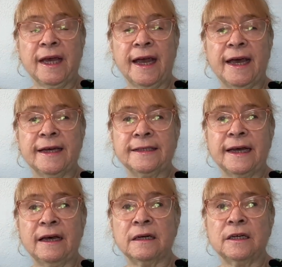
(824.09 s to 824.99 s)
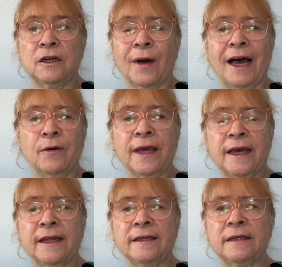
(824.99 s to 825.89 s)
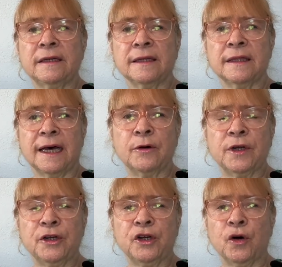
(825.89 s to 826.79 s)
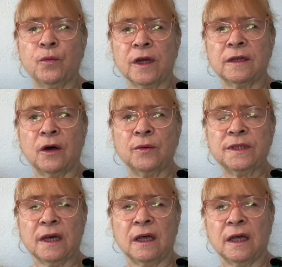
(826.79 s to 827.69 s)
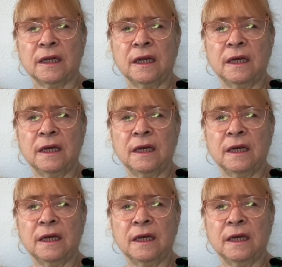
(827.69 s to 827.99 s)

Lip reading: And, how can Laura know what goes on